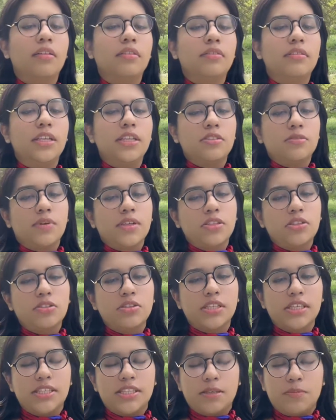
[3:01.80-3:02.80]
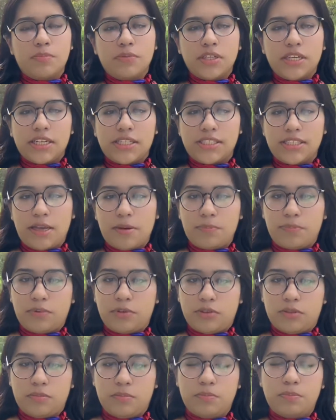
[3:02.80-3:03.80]
This was just a simple
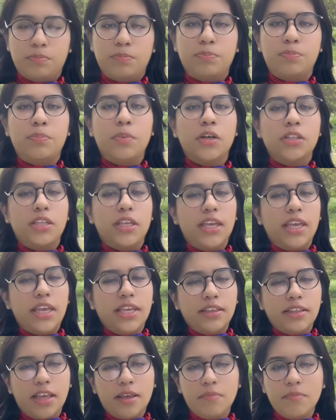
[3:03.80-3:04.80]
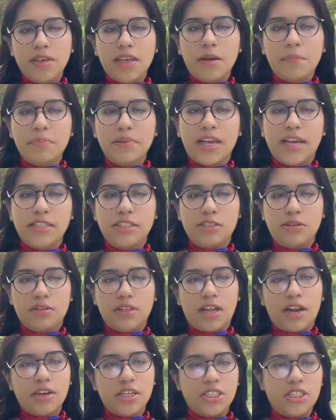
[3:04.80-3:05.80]
example, but it can be applied to
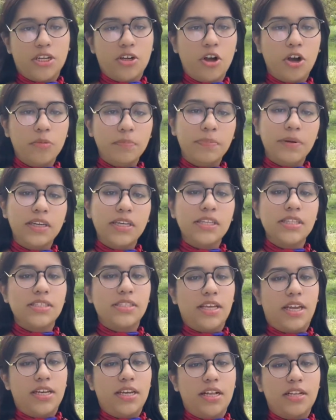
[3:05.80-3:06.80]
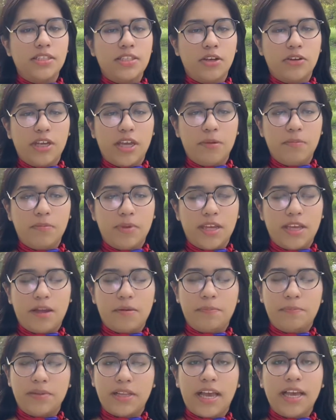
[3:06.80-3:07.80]
large companies and also can be
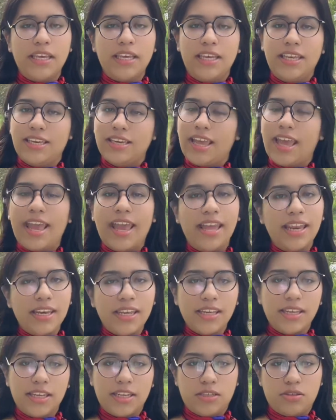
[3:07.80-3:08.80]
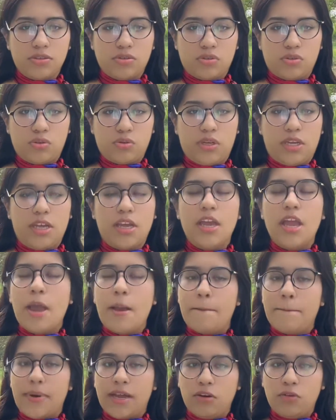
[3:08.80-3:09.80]
applied in any industry,
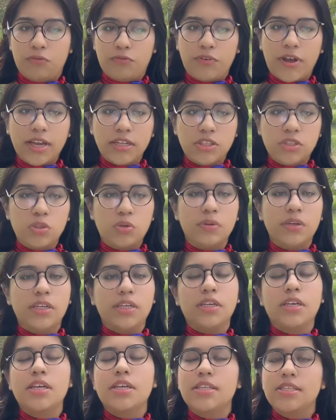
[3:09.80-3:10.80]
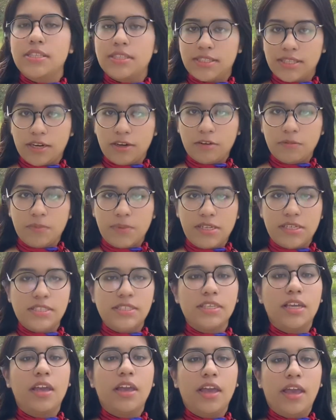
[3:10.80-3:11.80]
manufacturing, service,
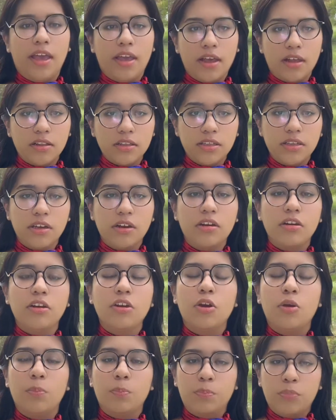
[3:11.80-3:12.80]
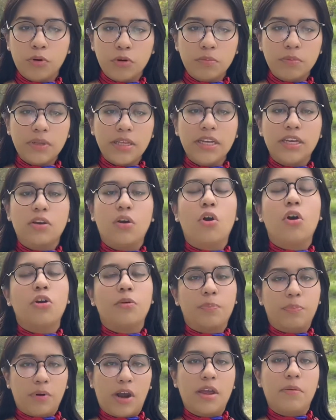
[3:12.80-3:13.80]
healthcare, public or
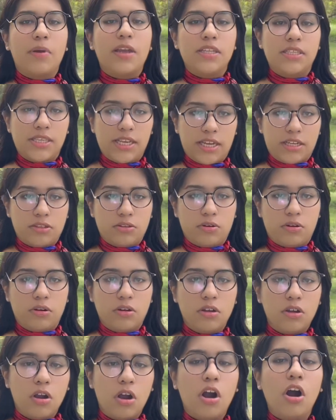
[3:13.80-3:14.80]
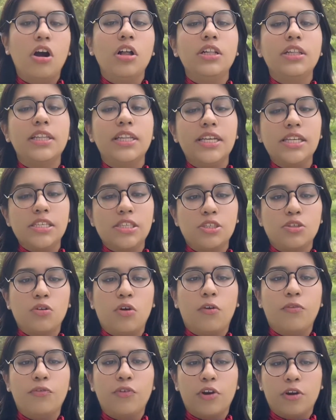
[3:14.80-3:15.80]
private sector. All this to
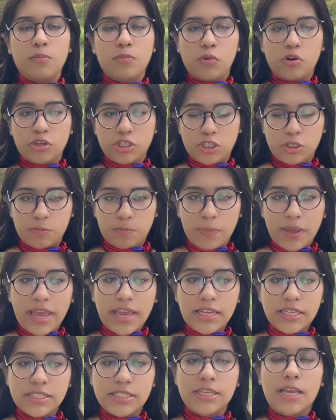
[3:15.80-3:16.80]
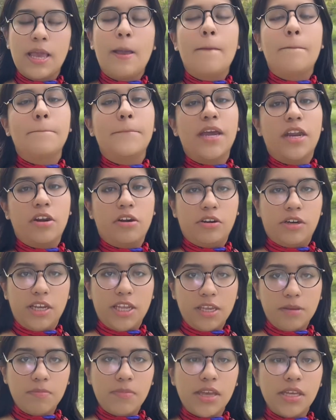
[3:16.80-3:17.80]
offer more space, better
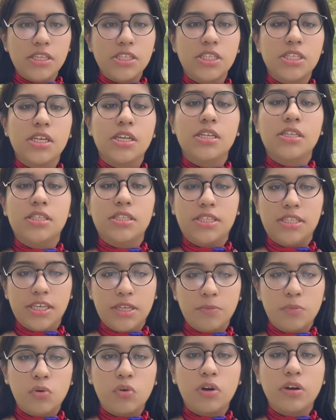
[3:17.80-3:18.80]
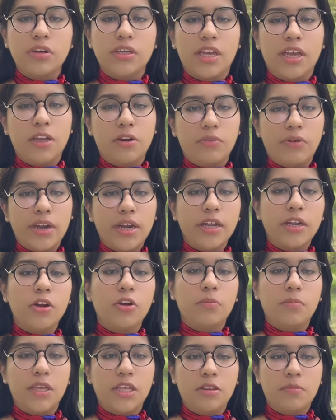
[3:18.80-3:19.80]
image, teamwork, and greater
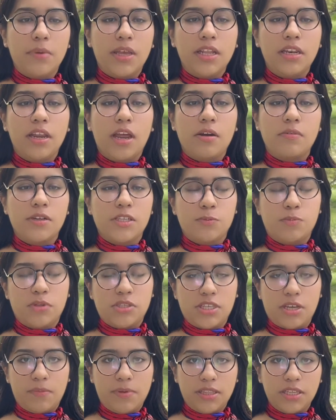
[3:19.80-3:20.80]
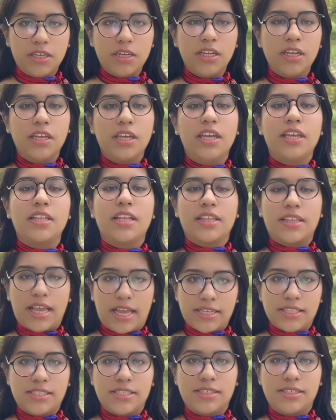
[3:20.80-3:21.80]
commitment and responsibility in the
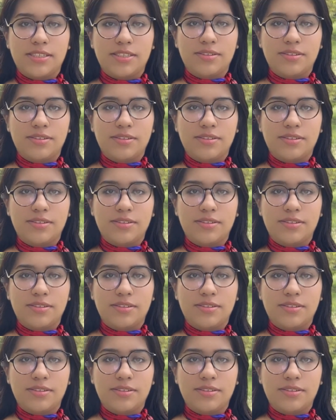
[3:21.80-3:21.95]
tasks.